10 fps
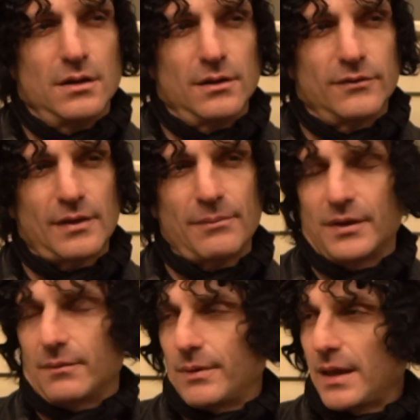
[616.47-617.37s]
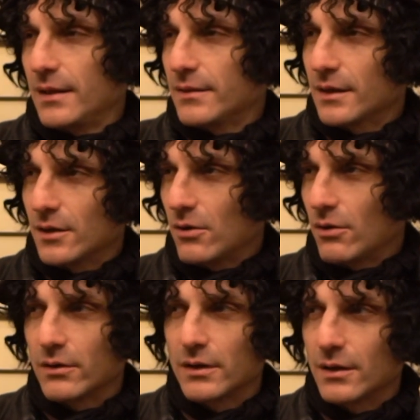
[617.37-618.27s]
something, painting,
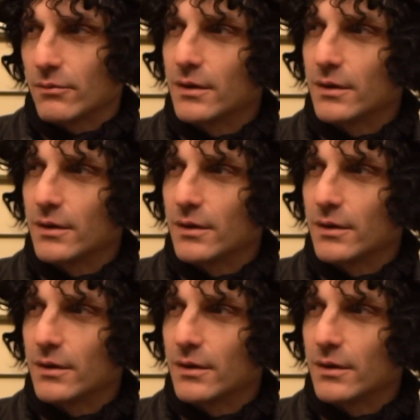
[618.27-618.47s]
gardening,